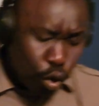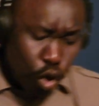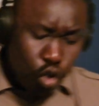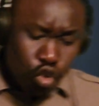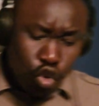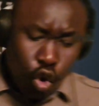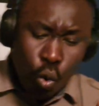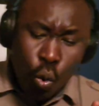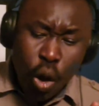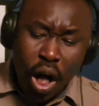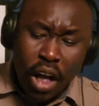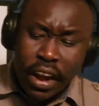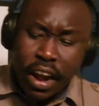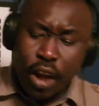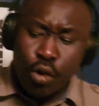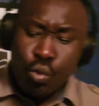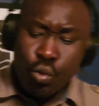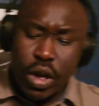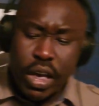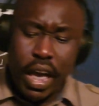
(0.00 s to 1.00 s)
So
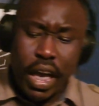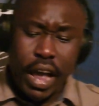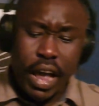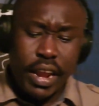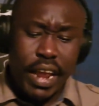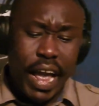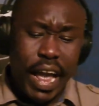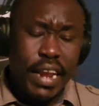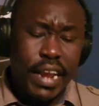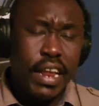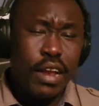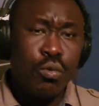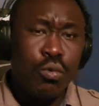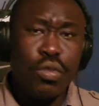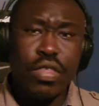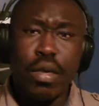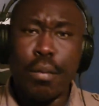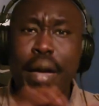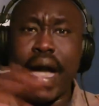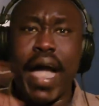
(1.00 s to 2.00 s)
Wildcat Weekend ended
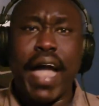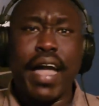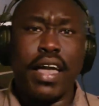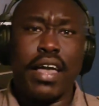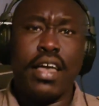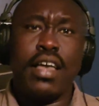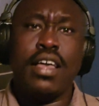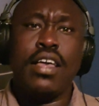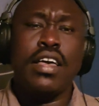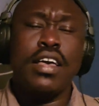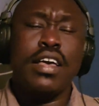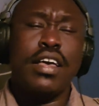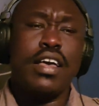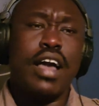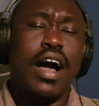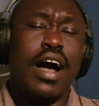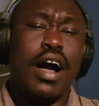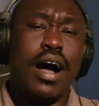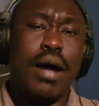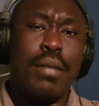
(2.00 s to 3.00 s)
with a bang.
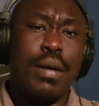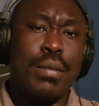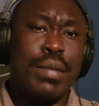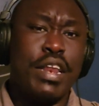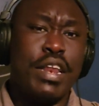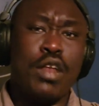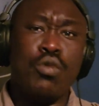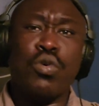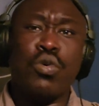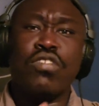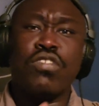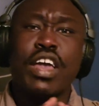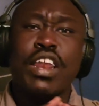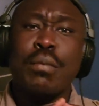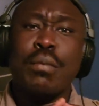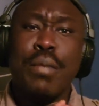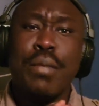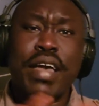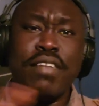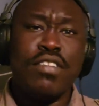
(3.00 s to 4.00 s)
It was an
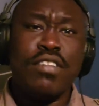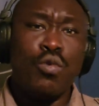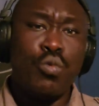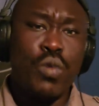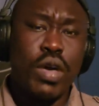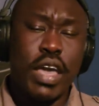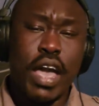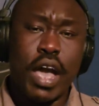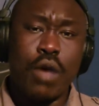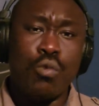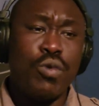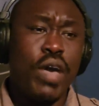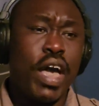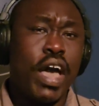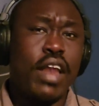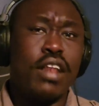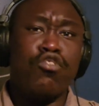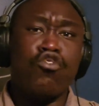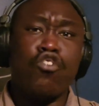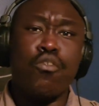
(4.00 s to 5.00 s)
amazing weekend. We
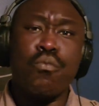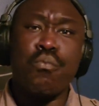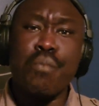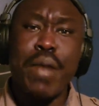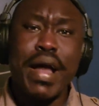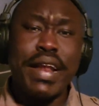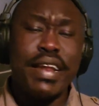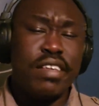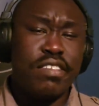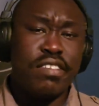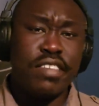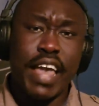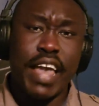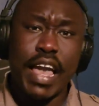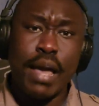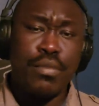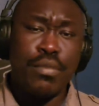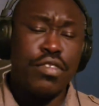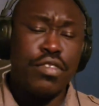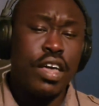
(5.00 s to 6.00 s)
had tremendous
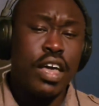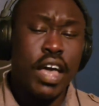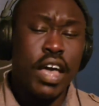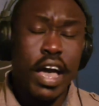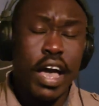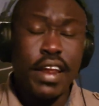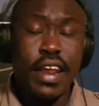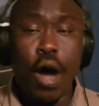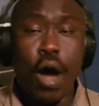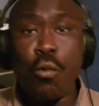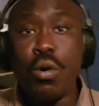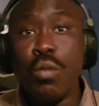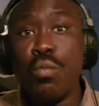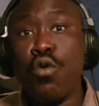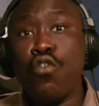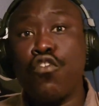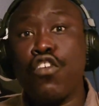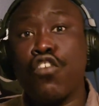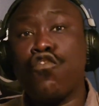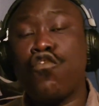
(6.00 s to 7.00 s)
games, and now we're
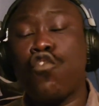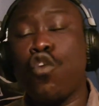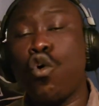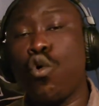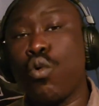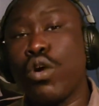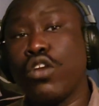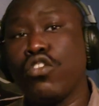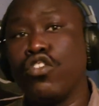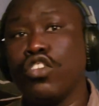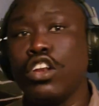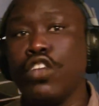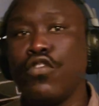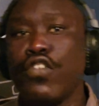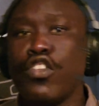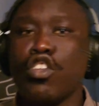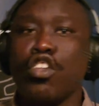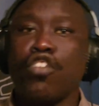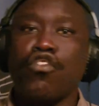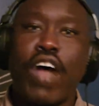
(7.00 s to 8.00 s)
moving forward to the
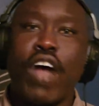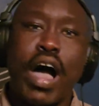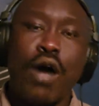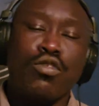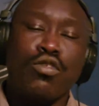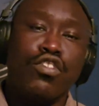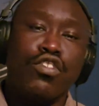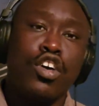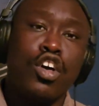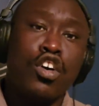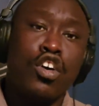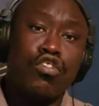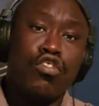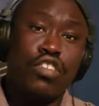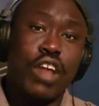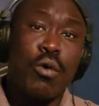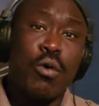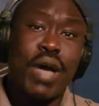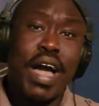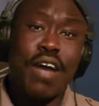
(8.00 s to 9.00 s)
divisional rounds. So
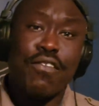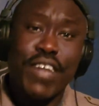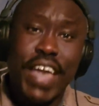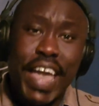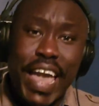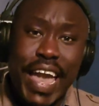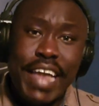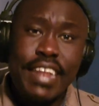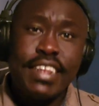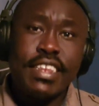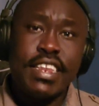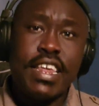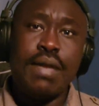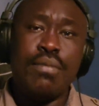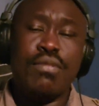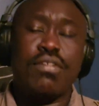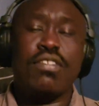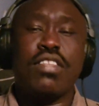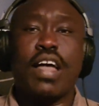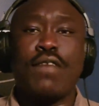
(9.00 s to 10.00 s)
now we have 8
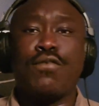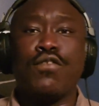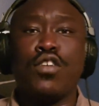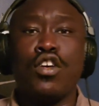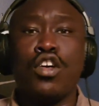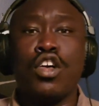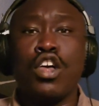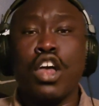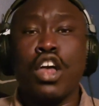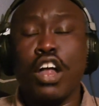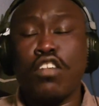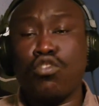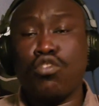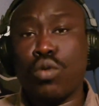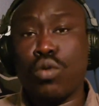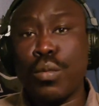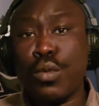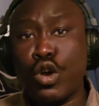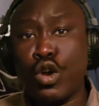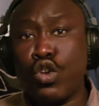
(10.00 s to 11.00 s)
teams left. And so
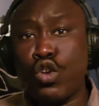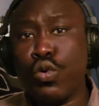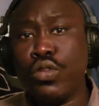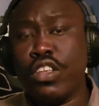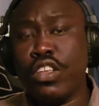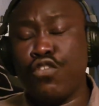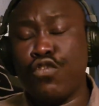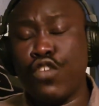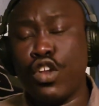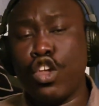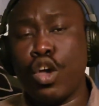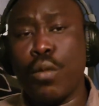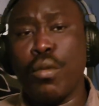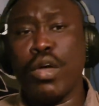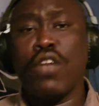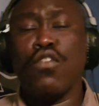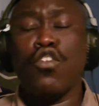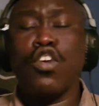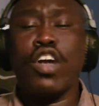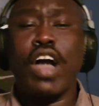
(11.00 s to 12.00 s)
what I'm going to do in this video, I'm going
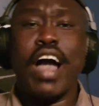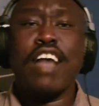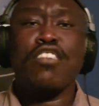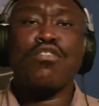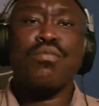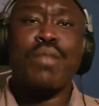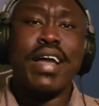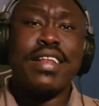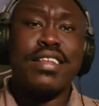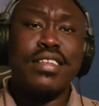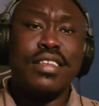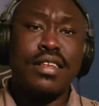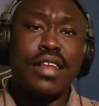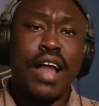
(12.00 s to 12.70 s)
to give you guys my